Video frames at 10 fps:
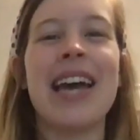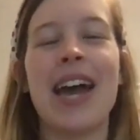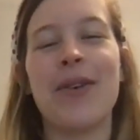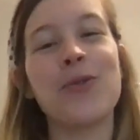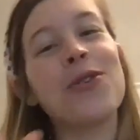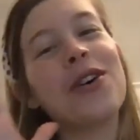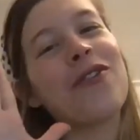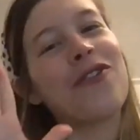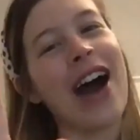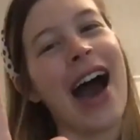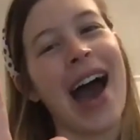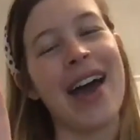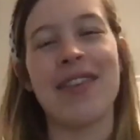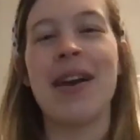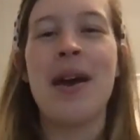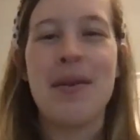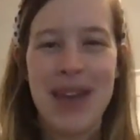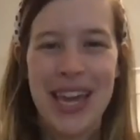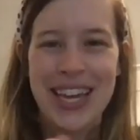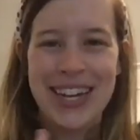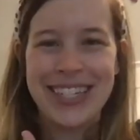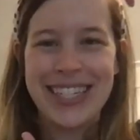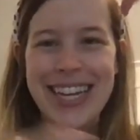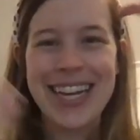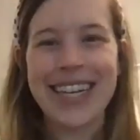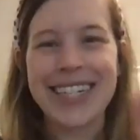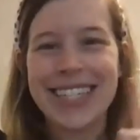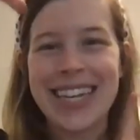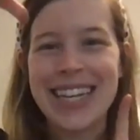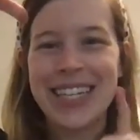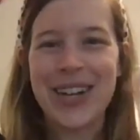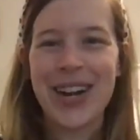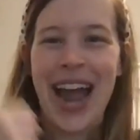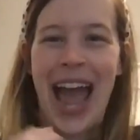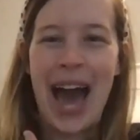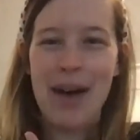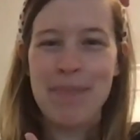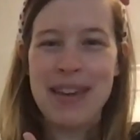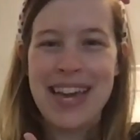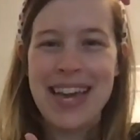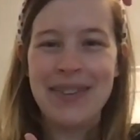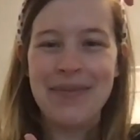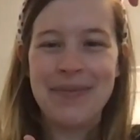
And Rule 5, make your dear teacher happy.